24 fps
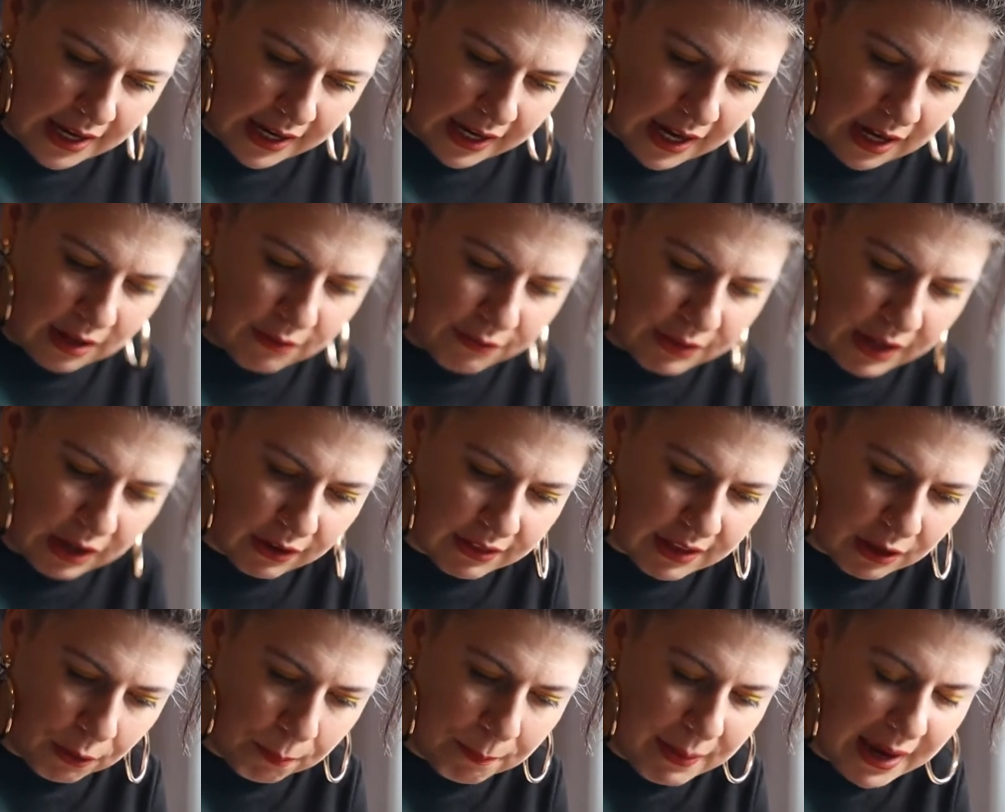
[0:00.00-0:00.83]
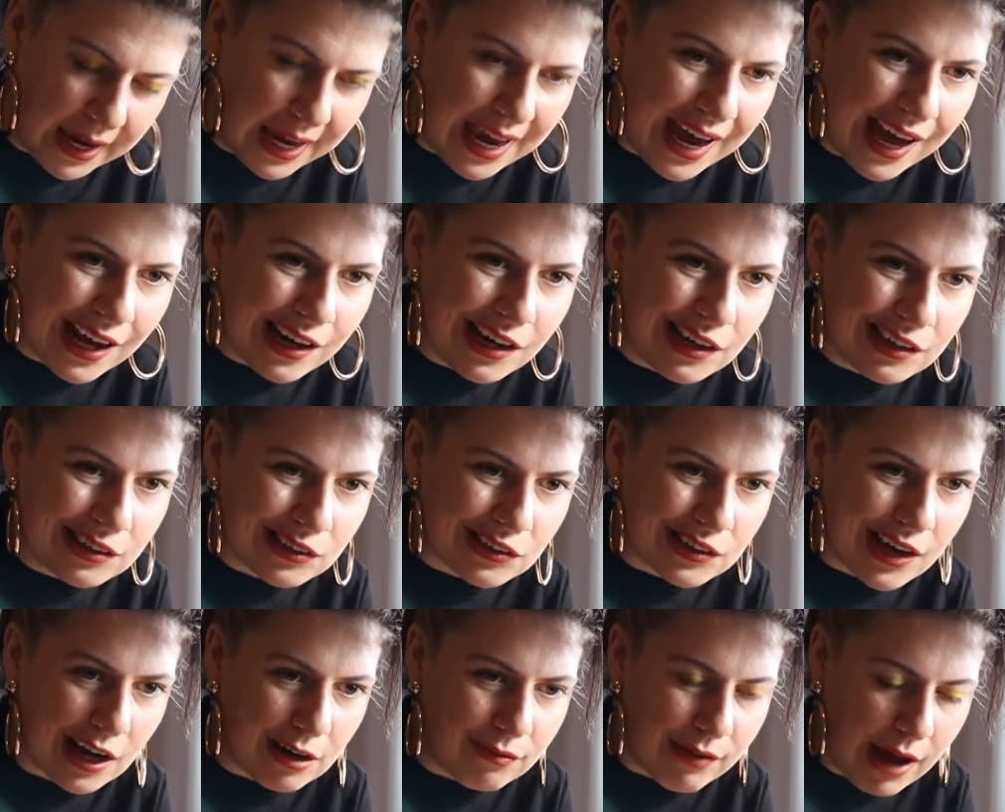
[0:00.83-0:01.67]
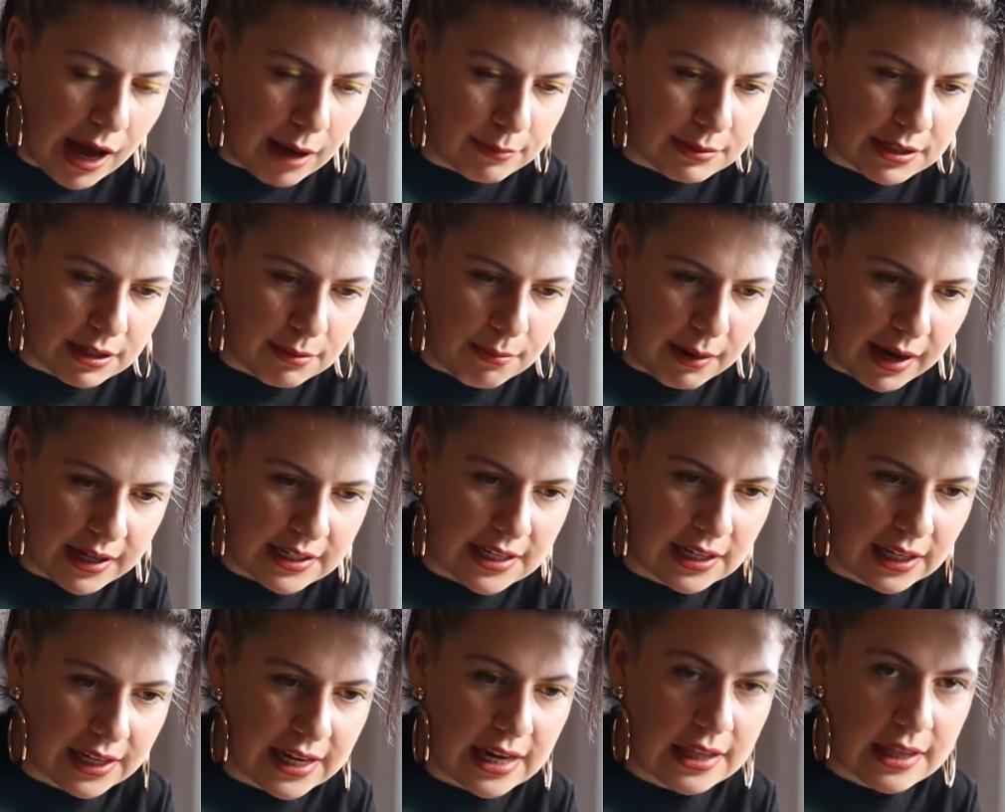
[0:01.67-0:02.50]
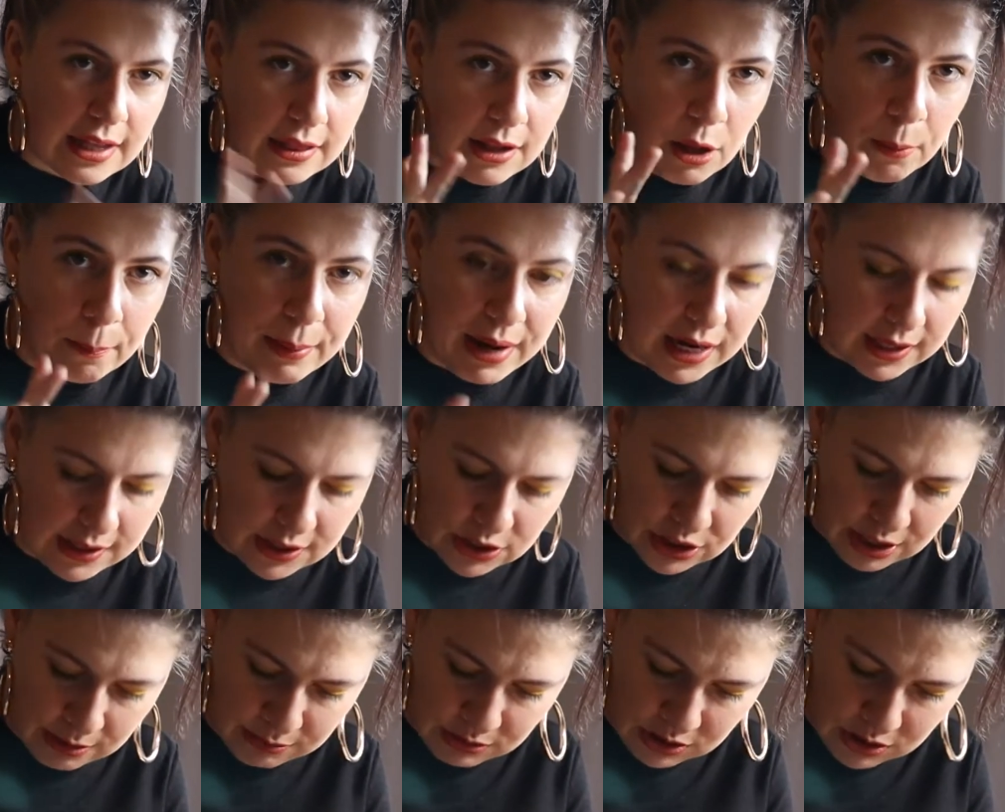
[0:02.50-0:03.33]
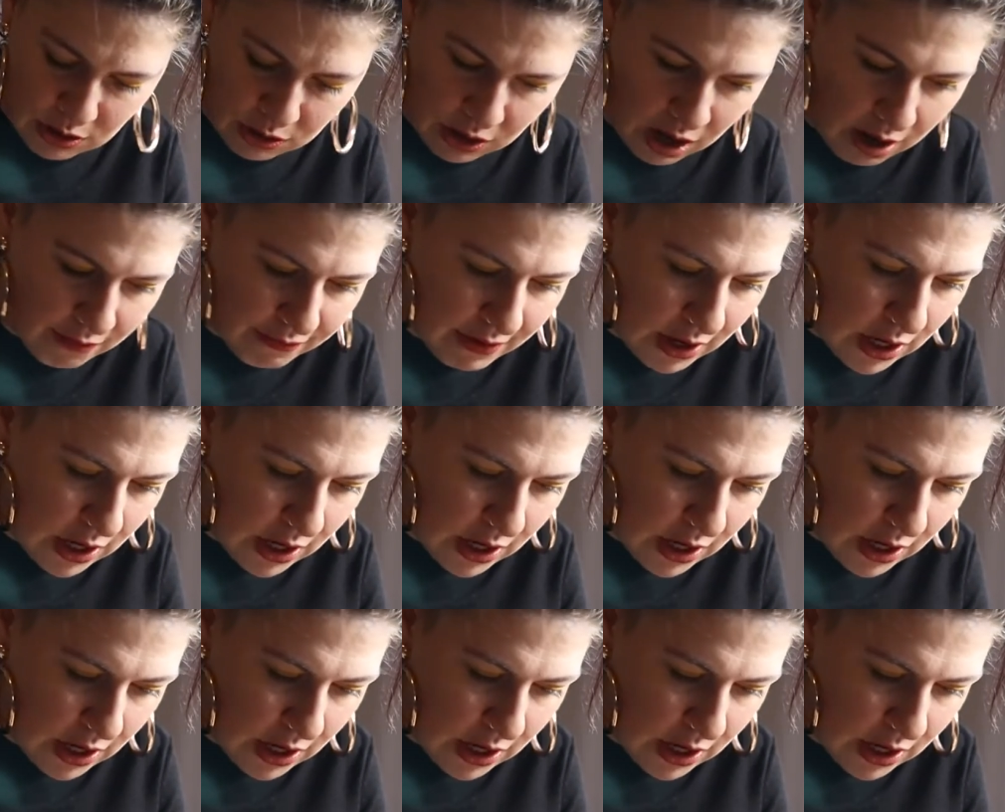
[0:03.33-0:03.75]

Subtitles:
kind of there, they'll pick at it just kind of absent-mindedly, and then they'll pick the gemstone off.